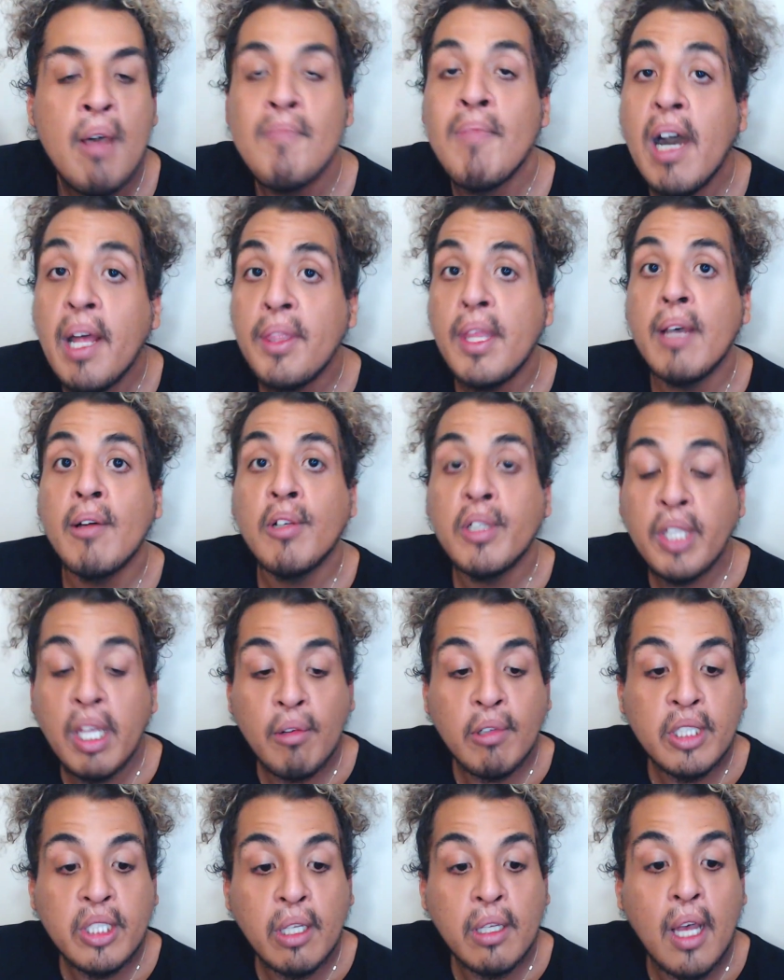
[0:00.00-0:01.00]
But there,
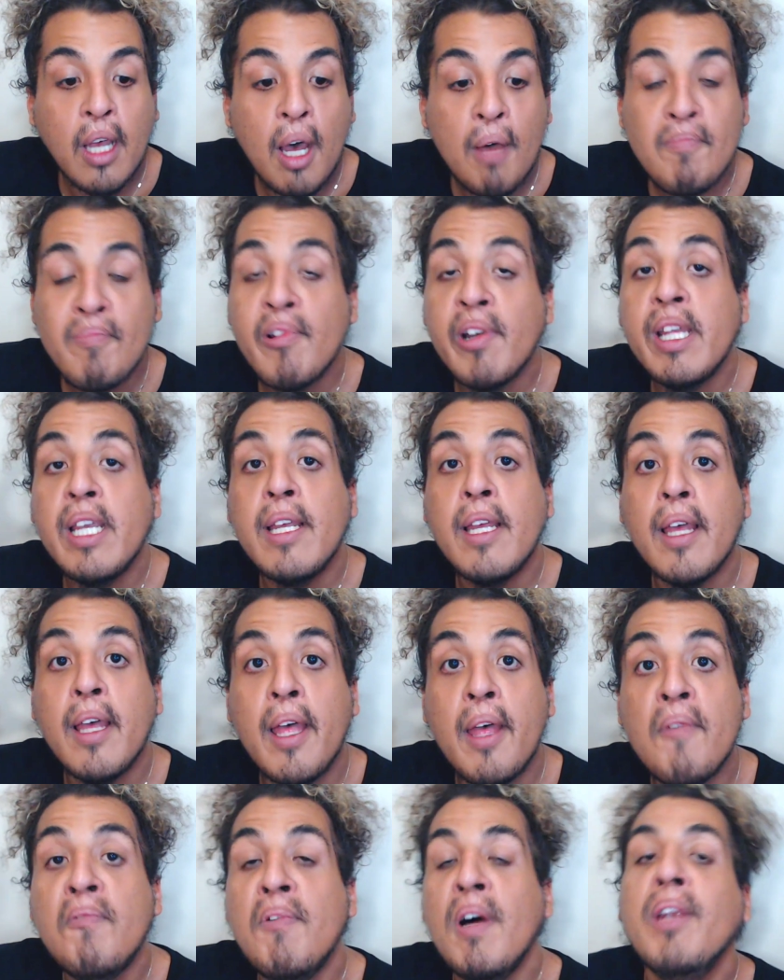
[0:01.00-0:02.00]
there was a, a pretty
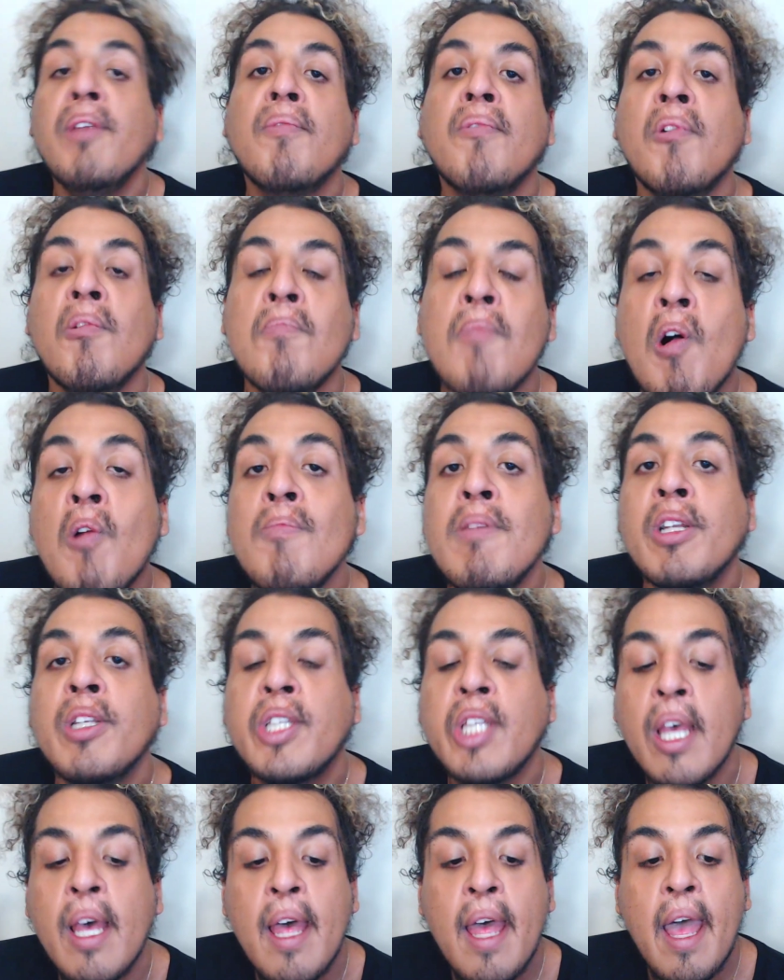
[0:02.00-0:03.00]
eventful
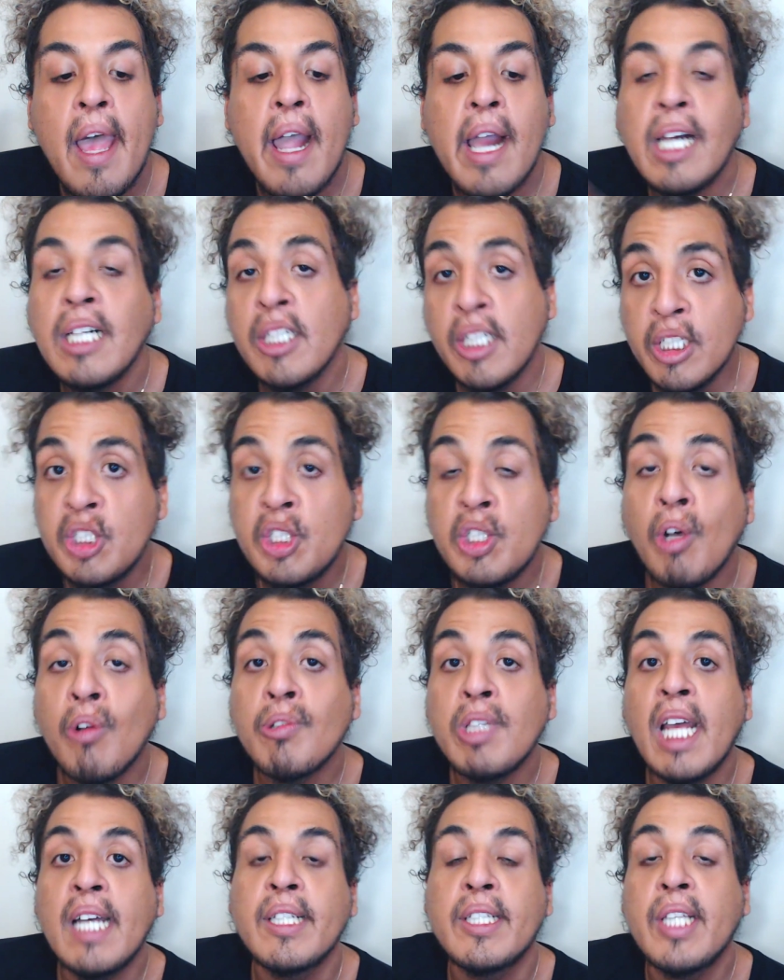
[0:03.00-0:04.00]
moment, and it
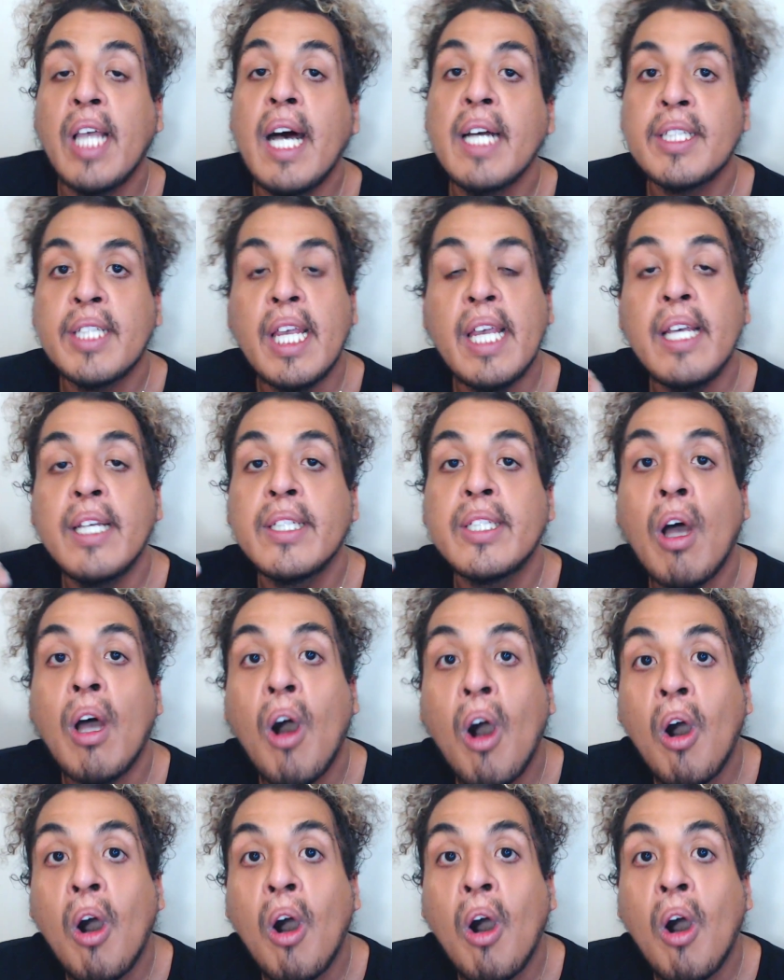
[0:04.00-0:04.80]
showed that Sasuke is